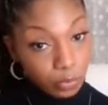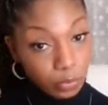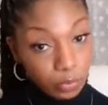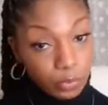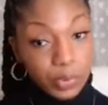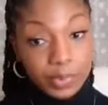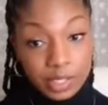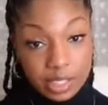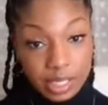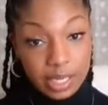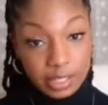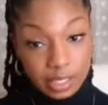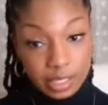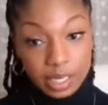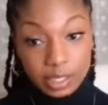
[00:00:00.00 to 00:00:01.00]
we've been
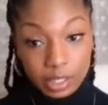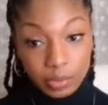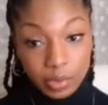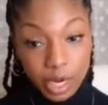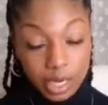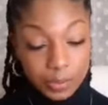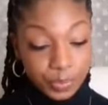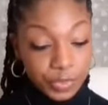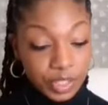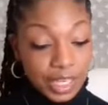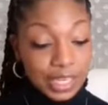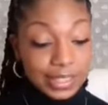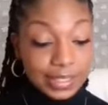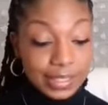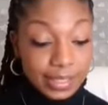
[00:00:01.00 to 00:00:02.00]
saying suddenly, right?
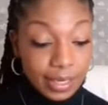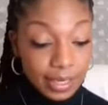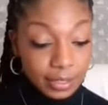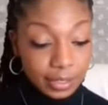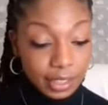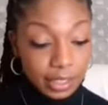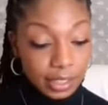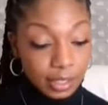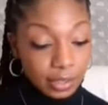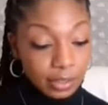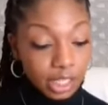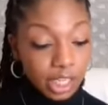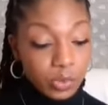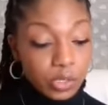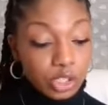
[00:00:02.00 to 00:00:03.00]
Suddenly,
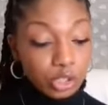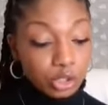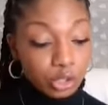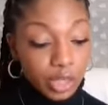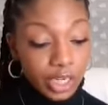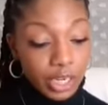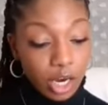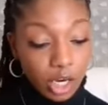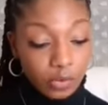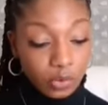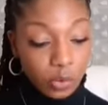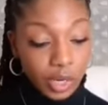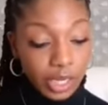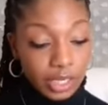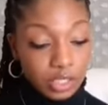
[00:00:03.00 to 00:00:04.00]
there was a great
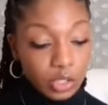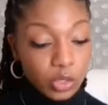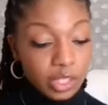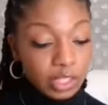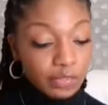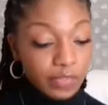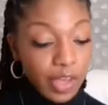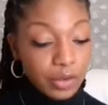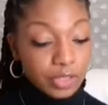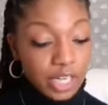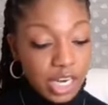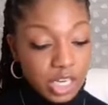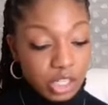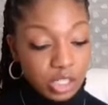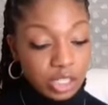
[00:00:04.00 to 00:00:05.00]
earthquake, so that the
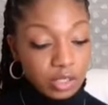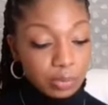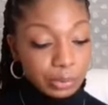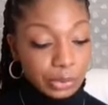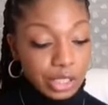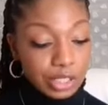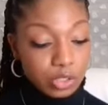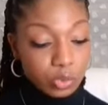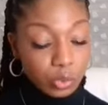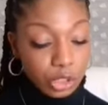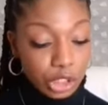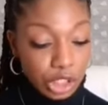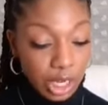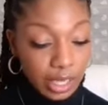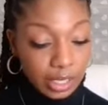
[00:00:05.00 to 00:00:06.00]
foundations of the prisons were
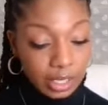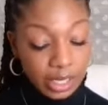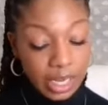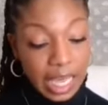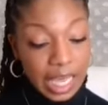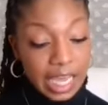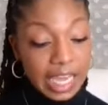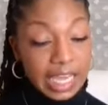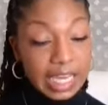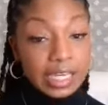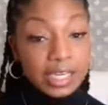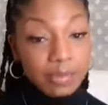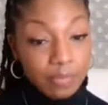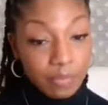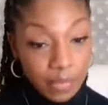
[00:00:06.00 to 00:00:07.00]
shaken, and
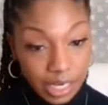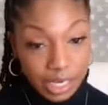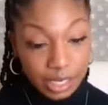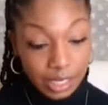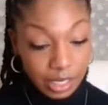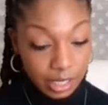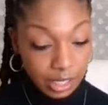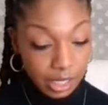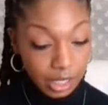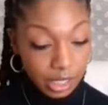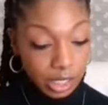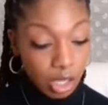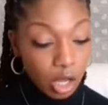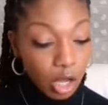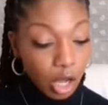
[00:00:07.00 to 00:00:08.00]

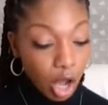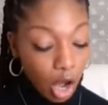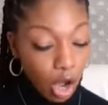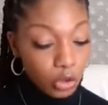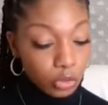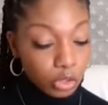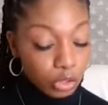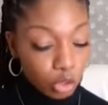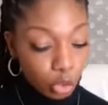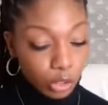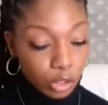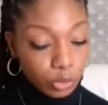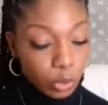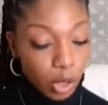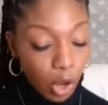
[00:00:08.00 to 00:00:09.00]
immediately, all the
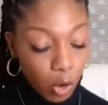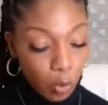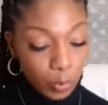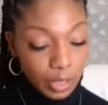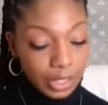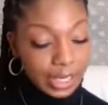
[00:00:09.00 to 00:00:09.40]
doors were opened,